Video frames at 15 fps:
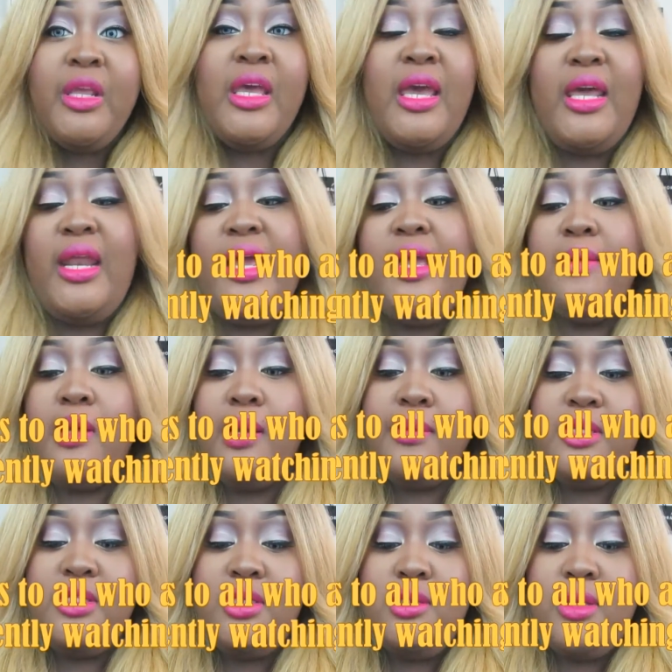And I am
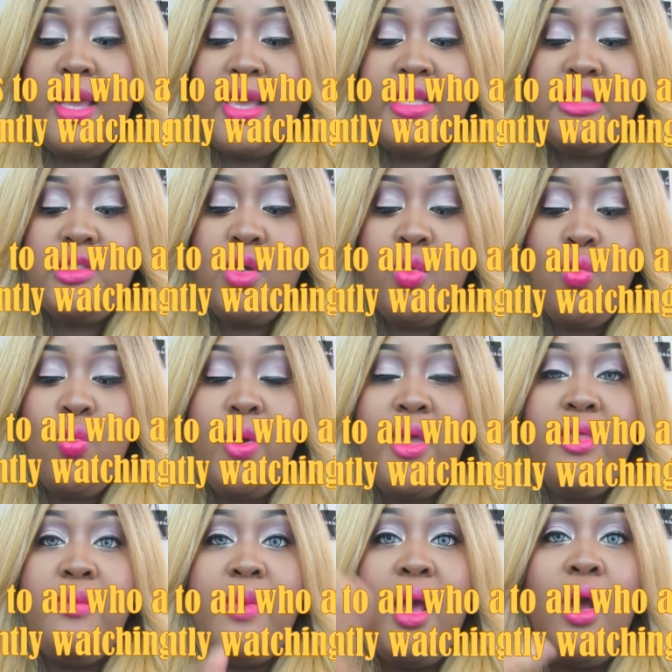coming to you guys
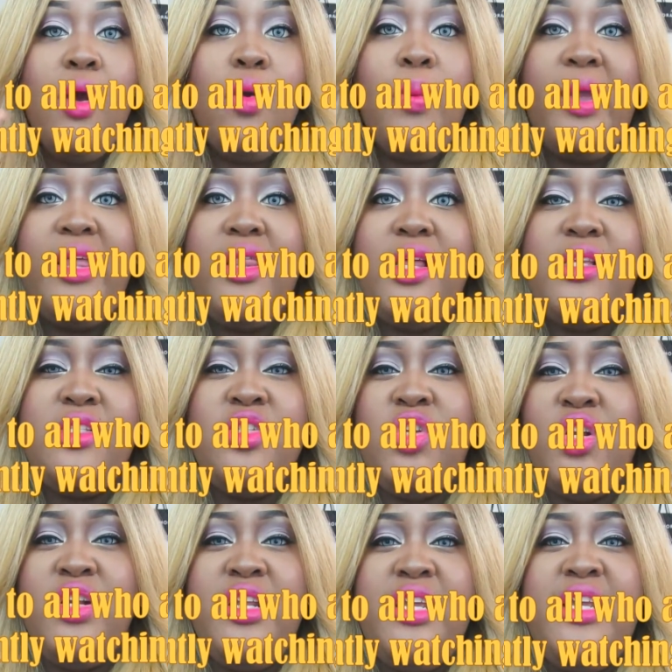with my whole weight loss
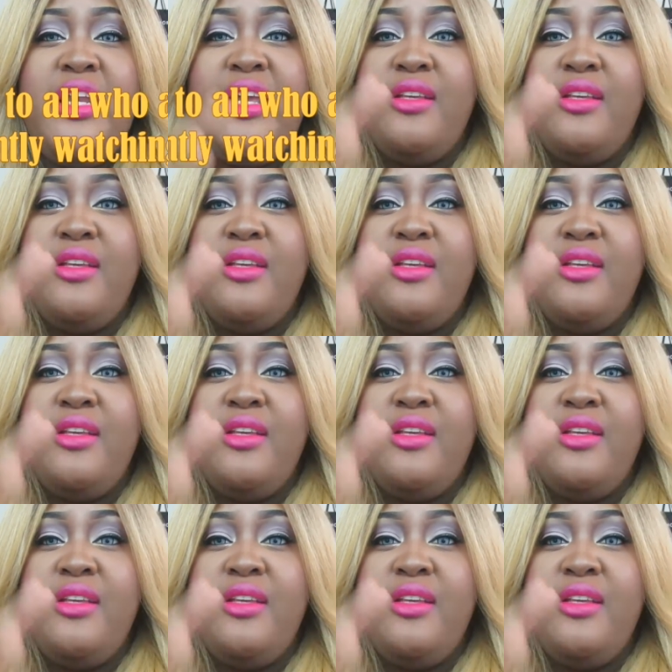journey and